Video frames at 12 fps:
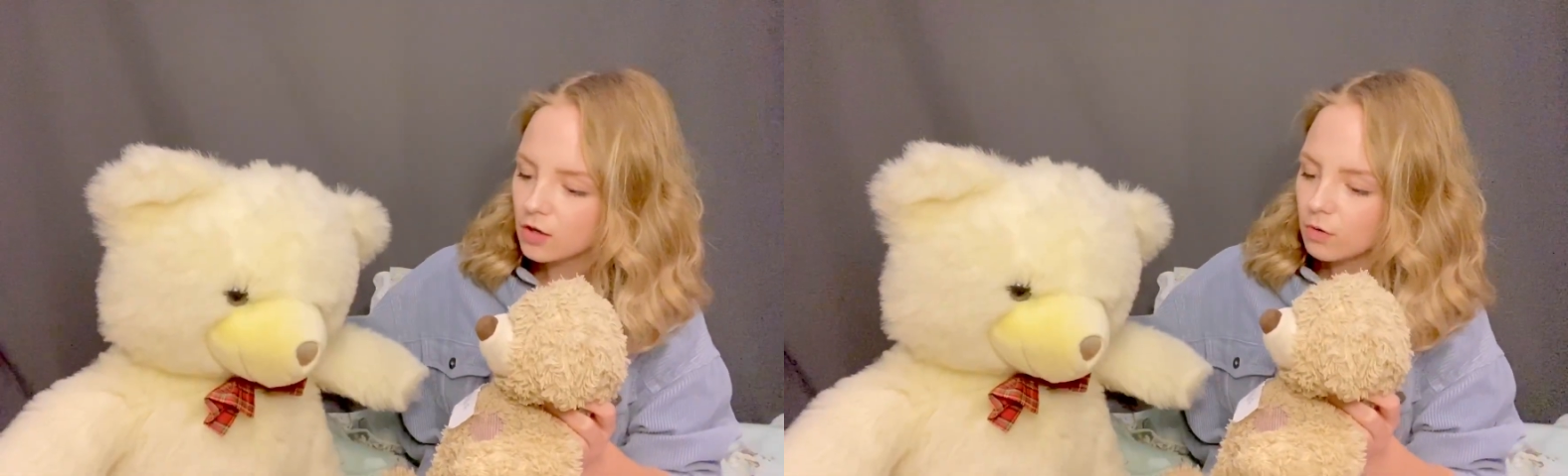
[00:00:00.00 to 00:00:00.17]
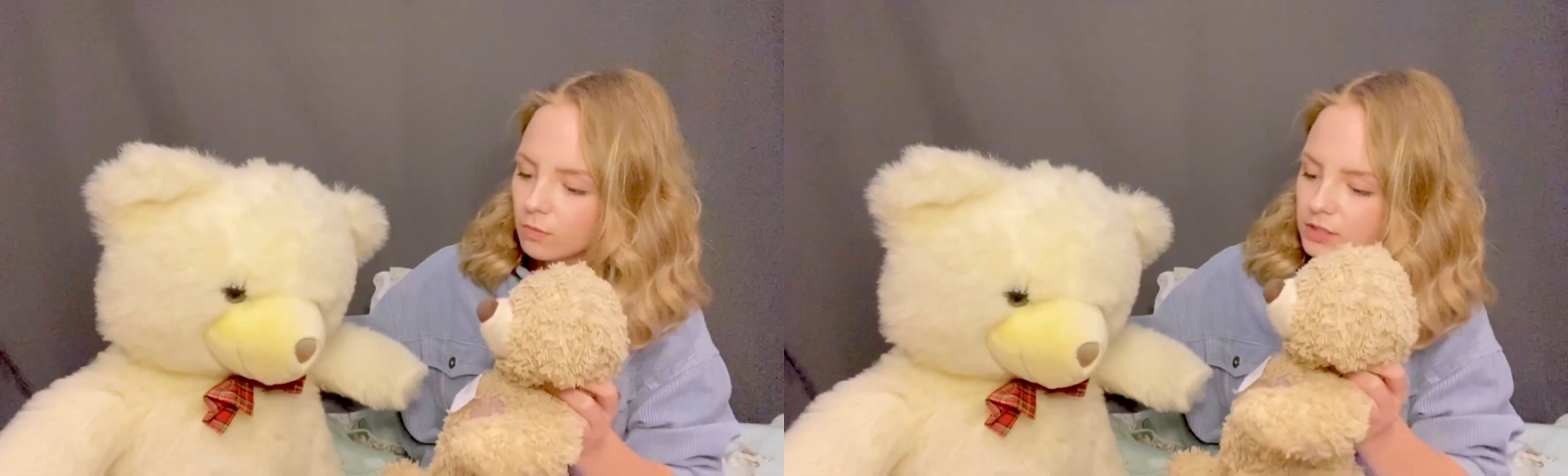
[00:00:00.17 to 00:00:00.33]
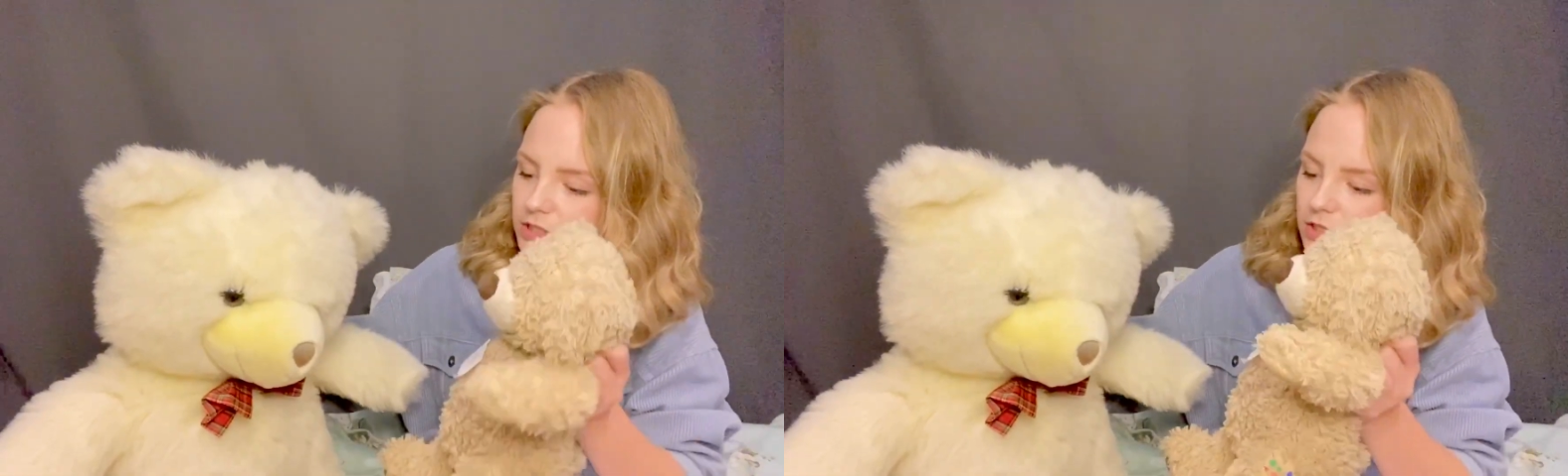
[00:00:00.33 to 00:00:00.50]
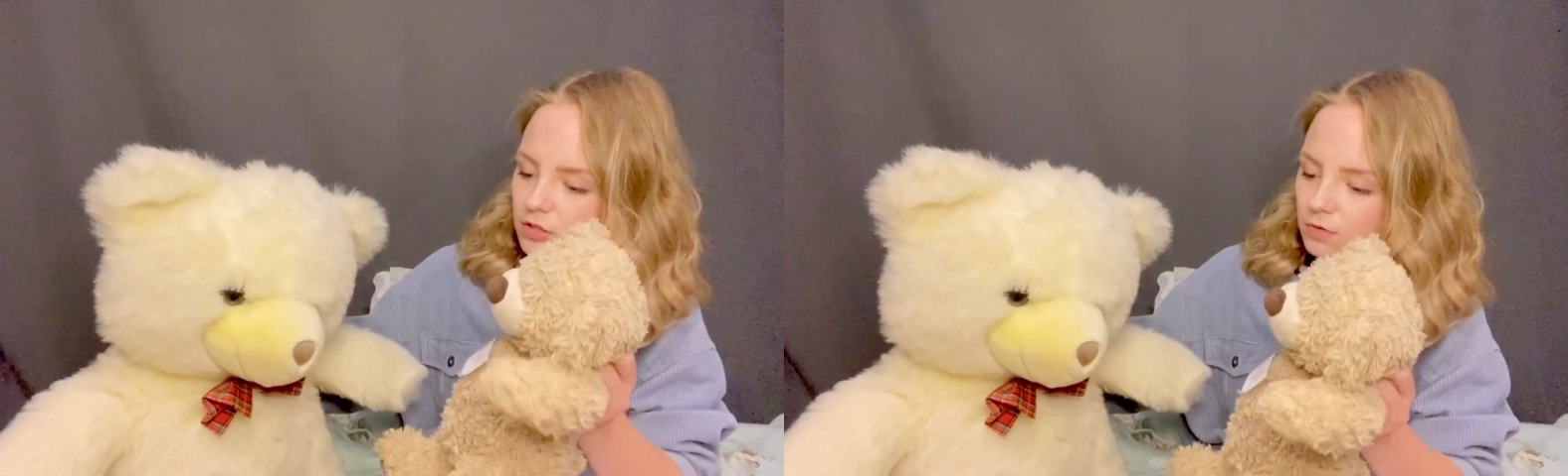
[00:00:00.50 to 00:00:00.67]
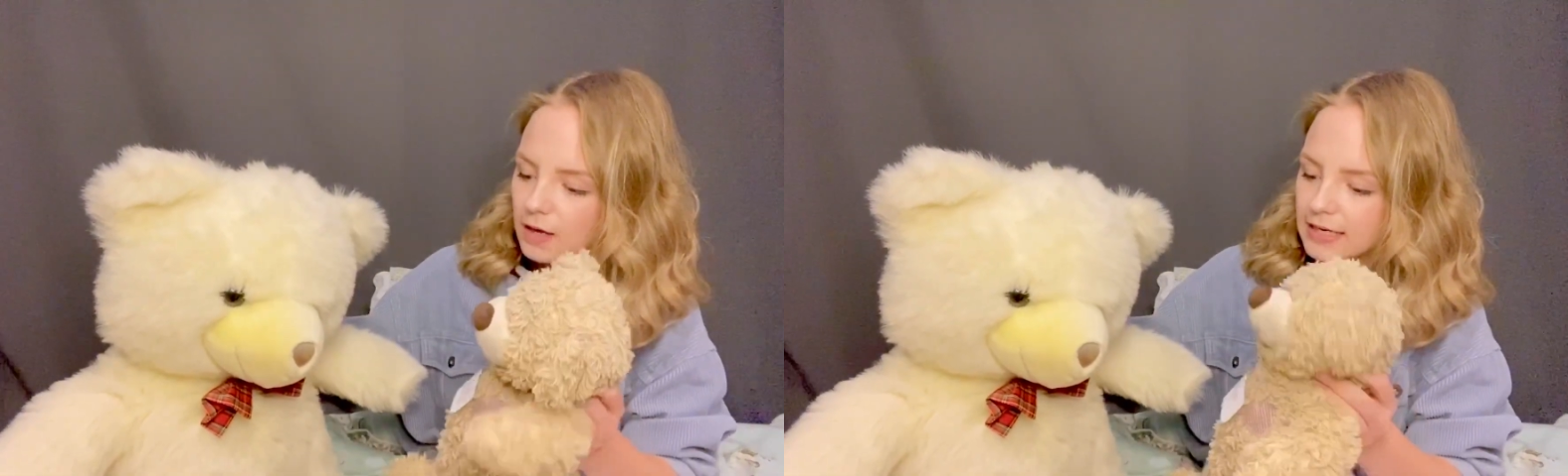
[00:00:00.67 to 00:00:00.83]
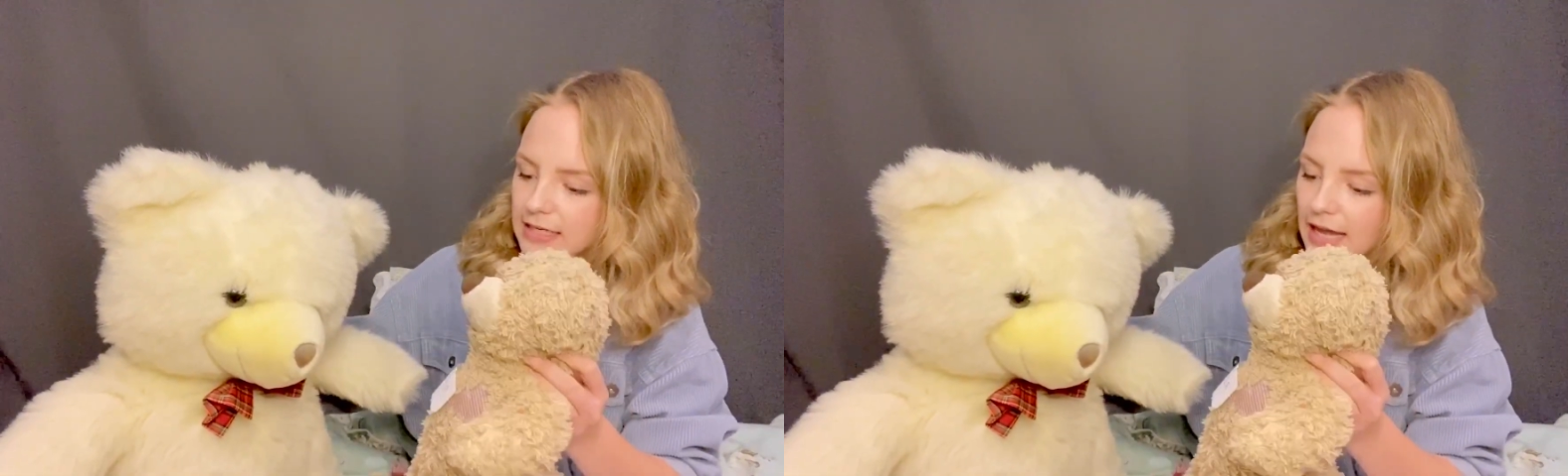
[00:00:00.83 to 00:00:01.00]
Would you
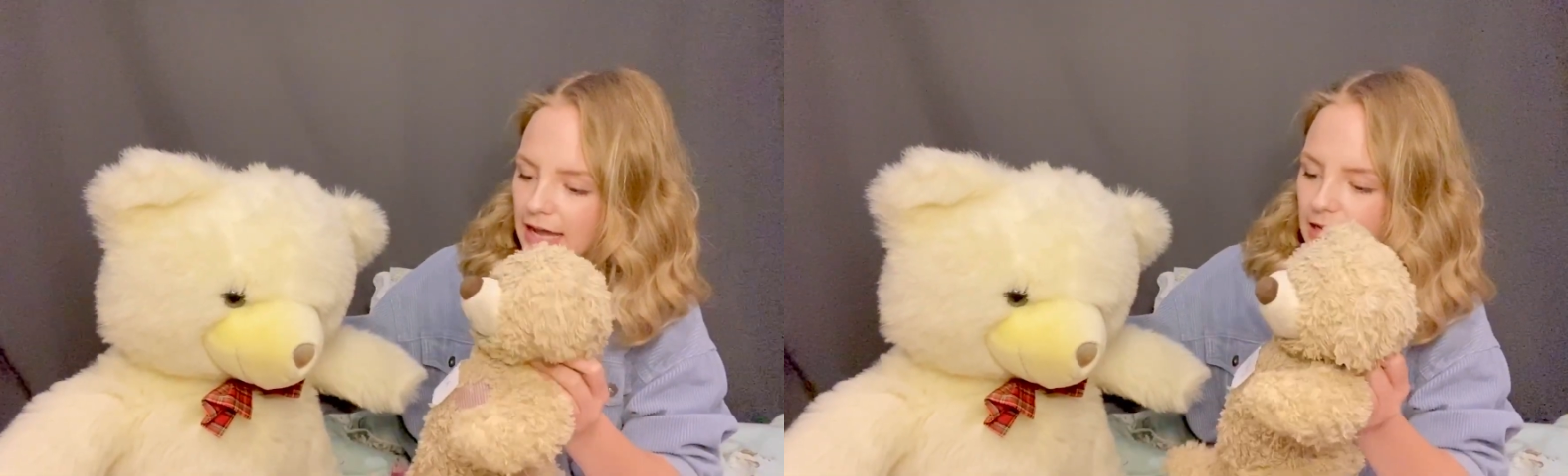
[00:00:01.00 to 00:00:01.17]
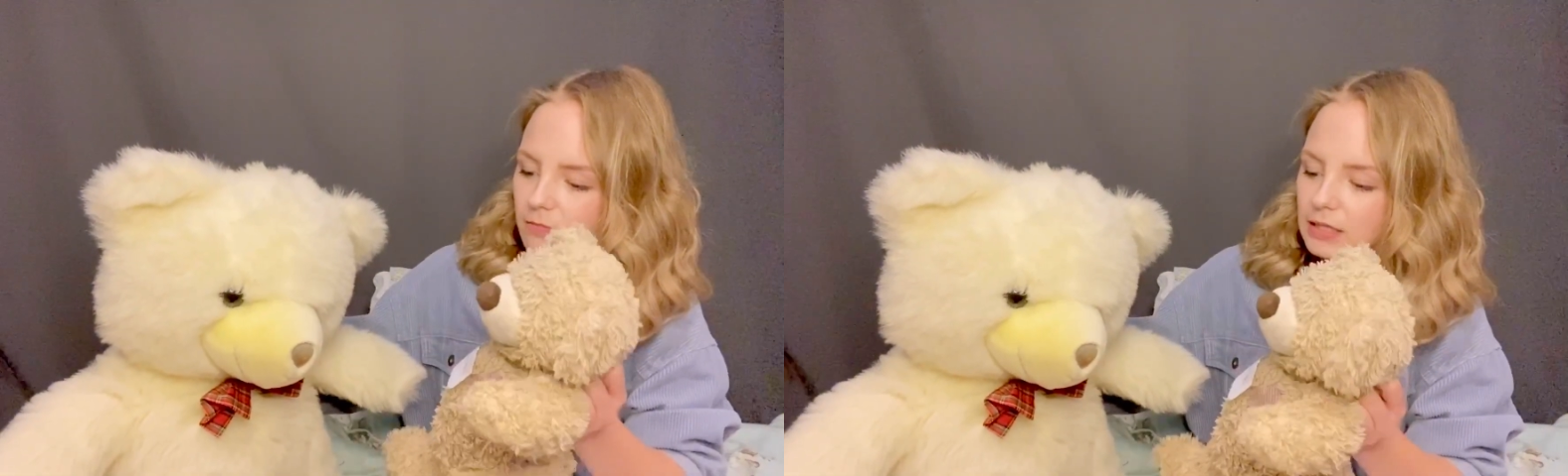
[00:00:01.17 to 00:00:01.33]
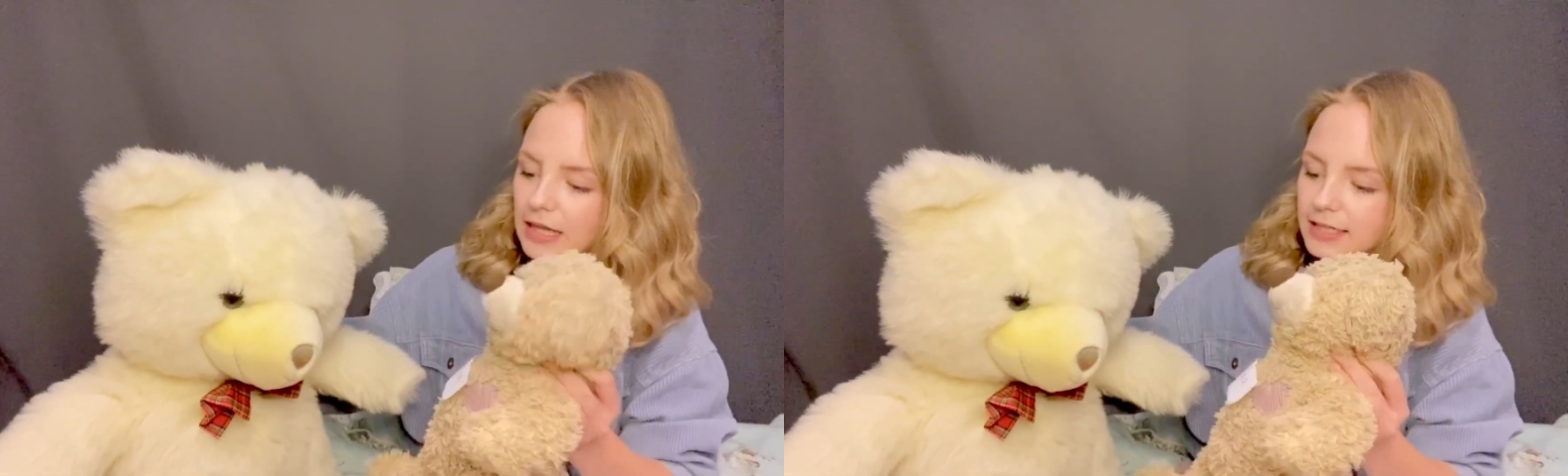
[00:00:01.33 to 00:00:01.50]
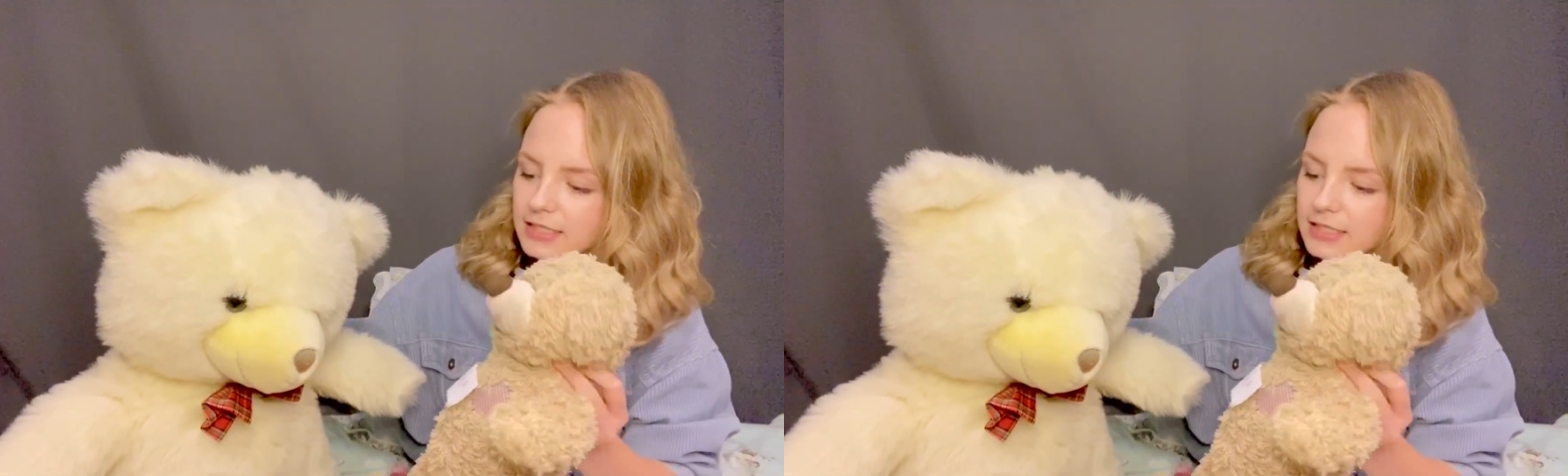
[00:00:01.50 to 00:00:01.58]
and Haman like